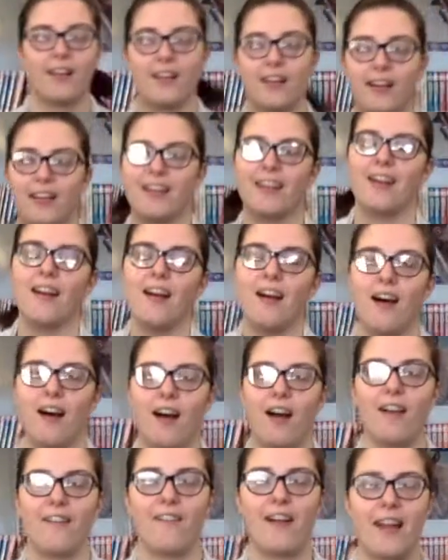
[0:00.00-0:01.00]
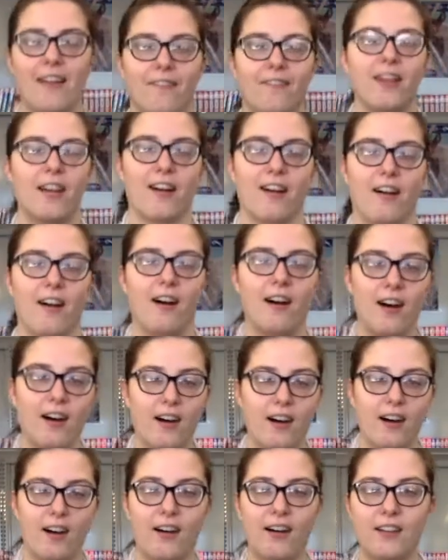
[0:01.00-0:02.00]
Good. All right, we are
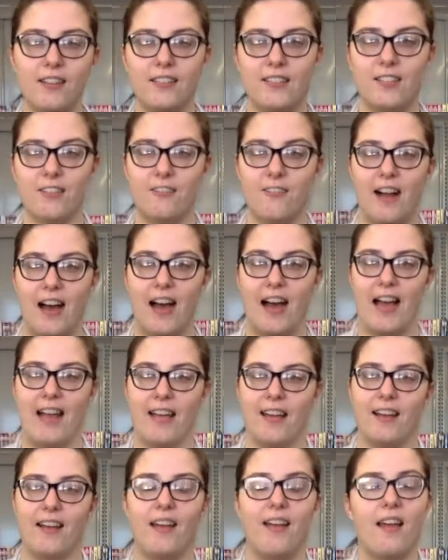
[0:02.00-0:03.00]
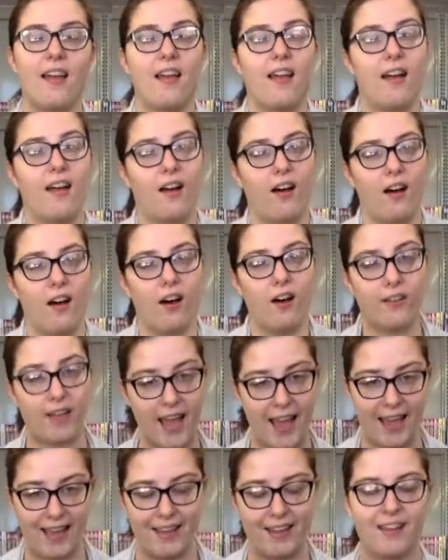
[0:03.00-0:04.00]
all dry.
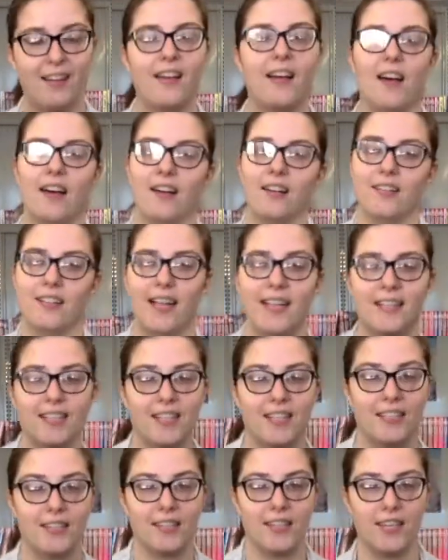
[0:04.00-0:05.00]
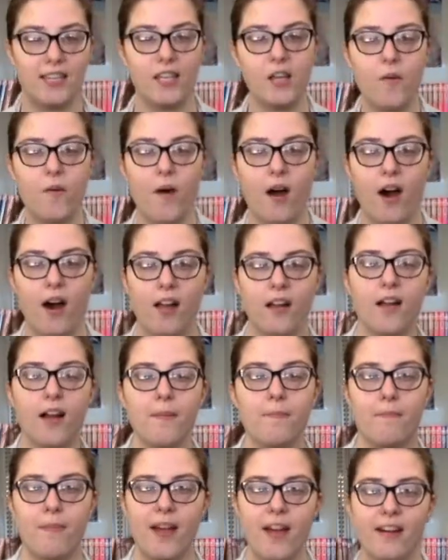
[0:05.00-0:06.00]
Okay, let's continue on our
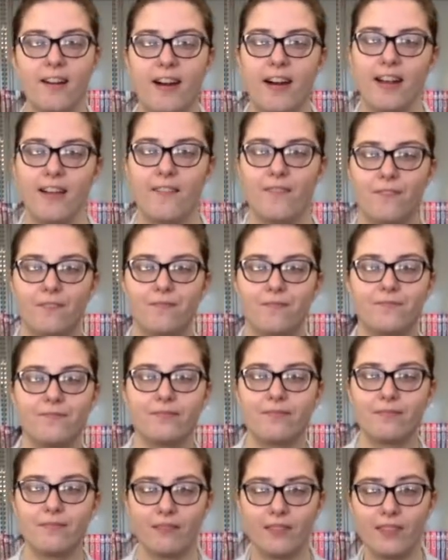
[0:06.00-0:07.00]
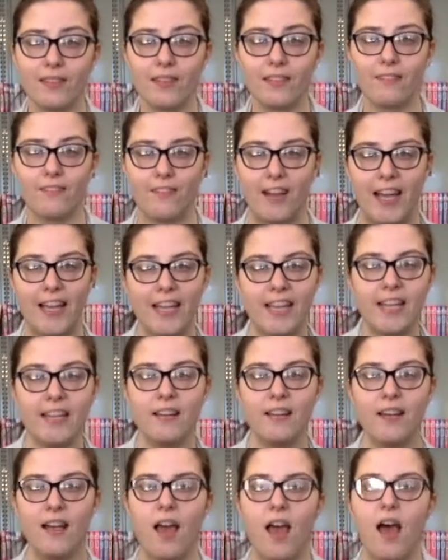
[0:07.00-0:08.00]
bear hunt. Ready?
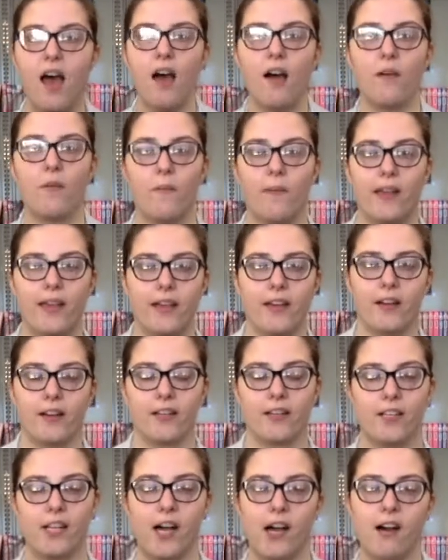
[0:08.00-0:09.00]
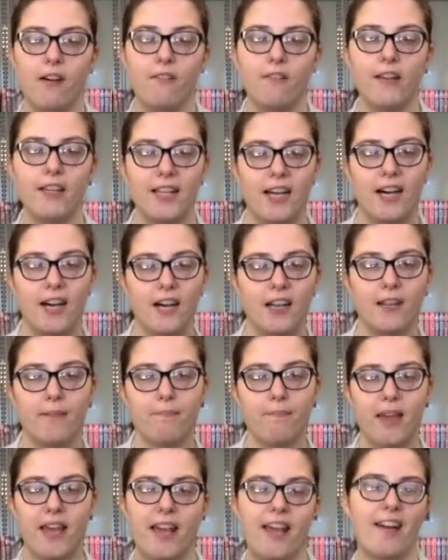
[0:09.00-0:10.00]
We are going on a
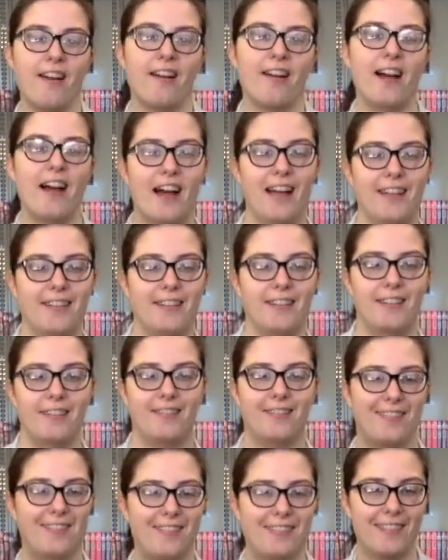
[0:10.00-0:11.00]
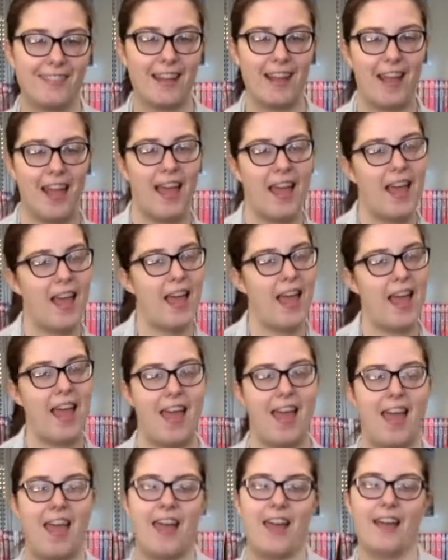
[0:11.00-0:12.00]
bear hunt.
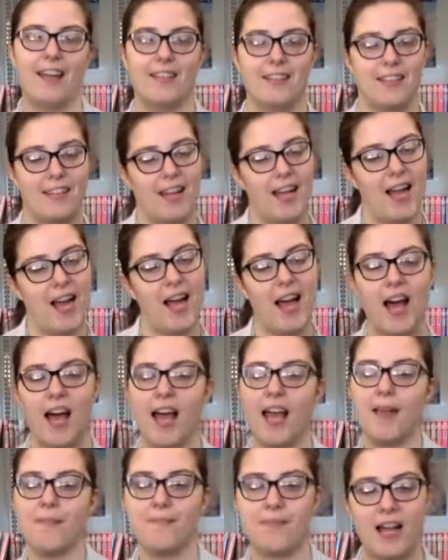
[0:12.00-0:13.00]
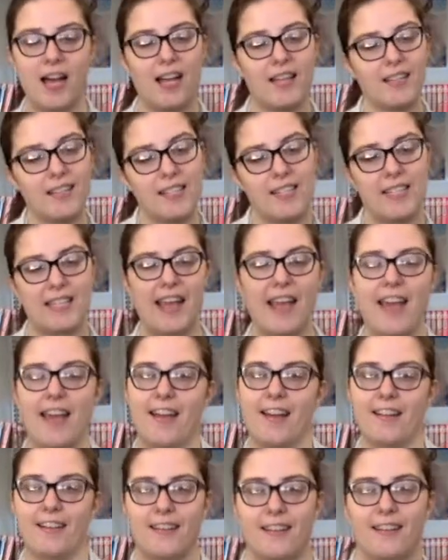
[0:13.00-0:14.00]
And I'm not
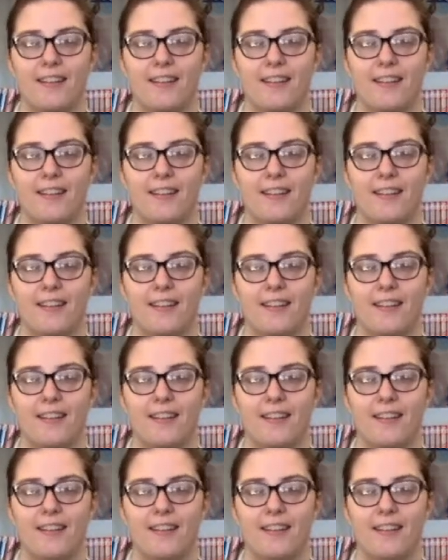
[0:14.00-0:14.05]
scared.